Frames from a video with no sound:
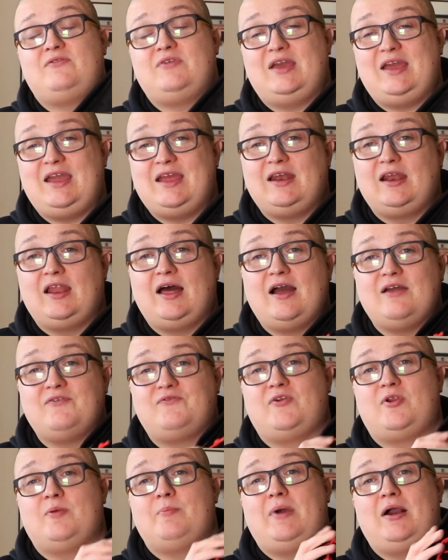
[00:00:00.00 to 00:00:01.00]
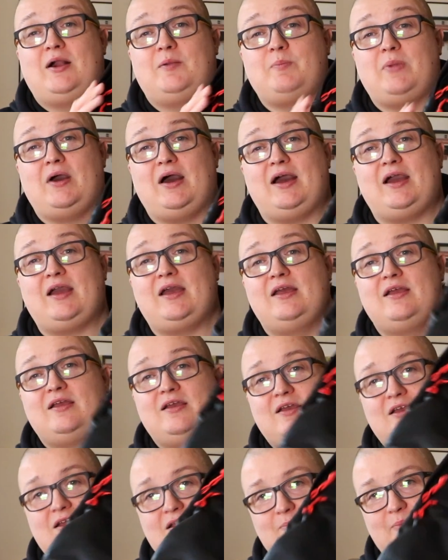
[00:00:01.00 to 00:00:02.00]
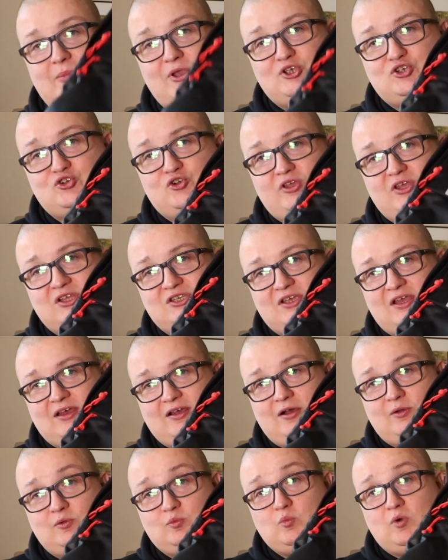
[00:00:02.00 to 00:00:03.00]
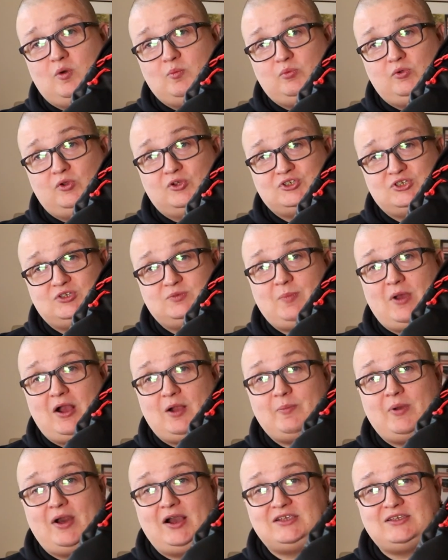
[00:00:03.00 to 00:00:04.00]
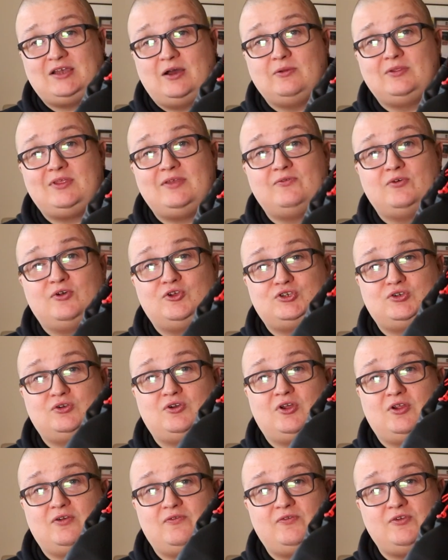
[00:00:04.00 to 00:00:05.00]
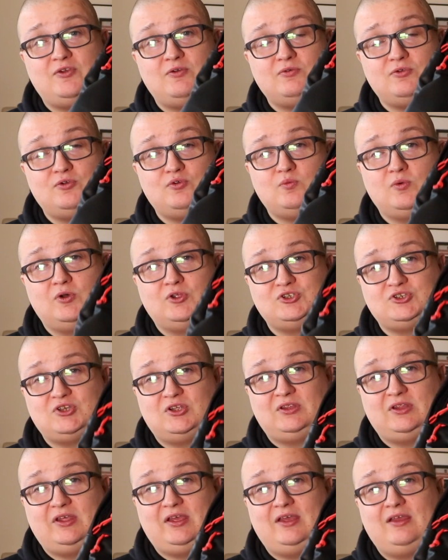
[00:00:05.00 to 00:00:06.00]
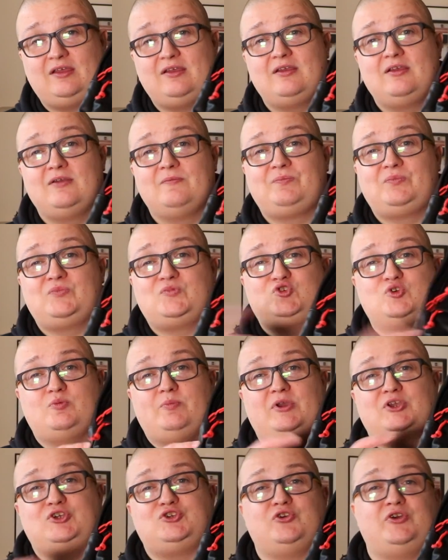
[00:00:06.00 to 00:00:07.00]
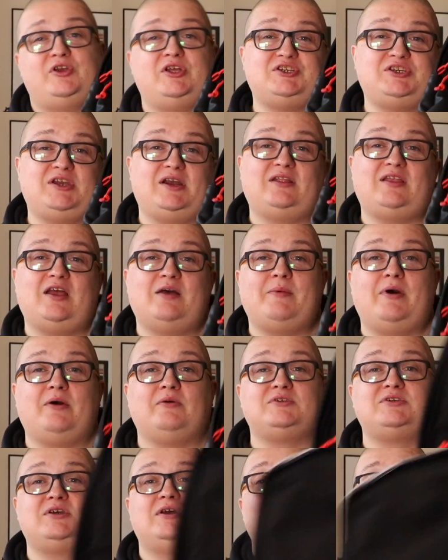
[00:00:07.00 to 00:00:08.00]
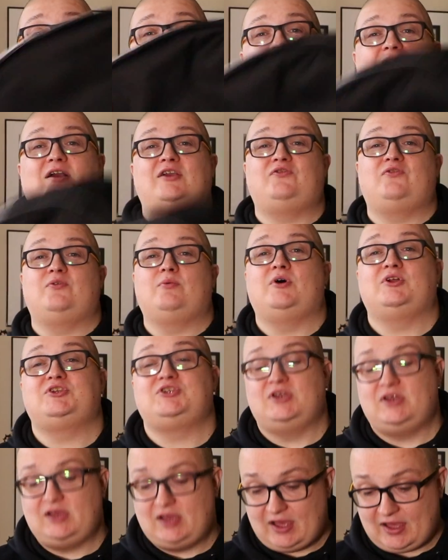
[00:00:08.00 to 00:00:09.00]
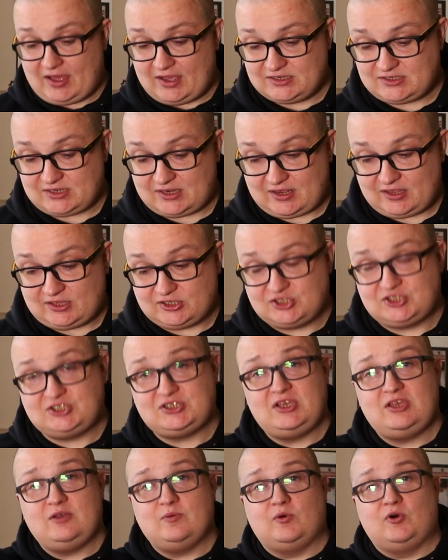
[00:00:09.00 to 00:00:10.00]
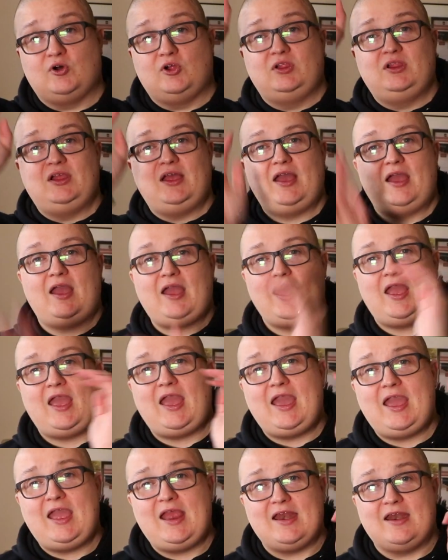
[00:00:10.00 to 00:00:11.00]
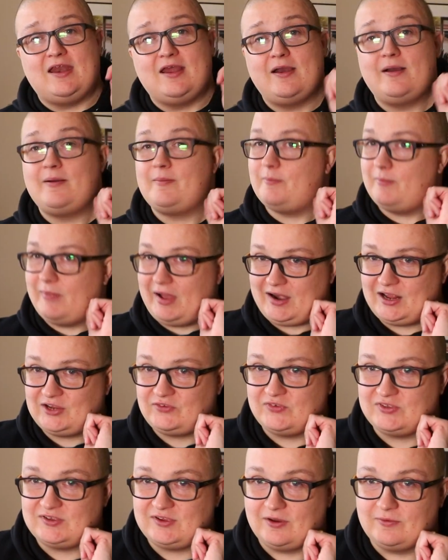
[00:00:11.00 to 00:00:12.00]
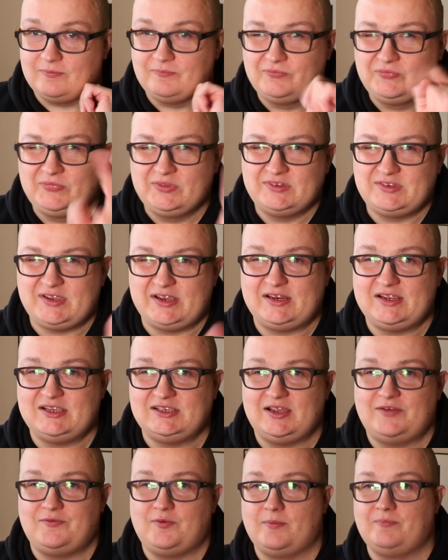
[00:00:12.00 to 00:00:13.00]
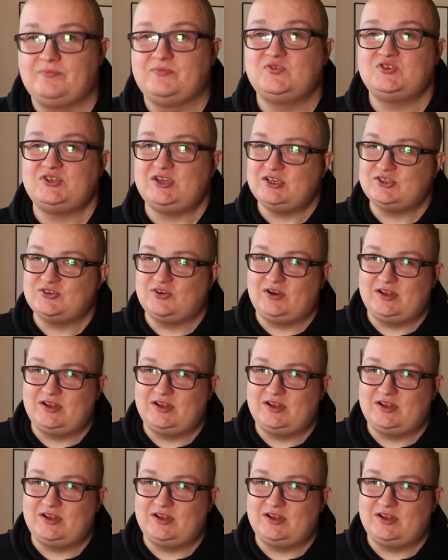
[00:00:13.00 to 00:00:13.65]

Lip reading: you're in line for a backpack, make sure you check out OnePlus's backpacks out. They've also got a few new ones on there, so make sure you check them out. Thanks for watching, guys, and I'll see you all in my next video. Take it easy, everyone. See you all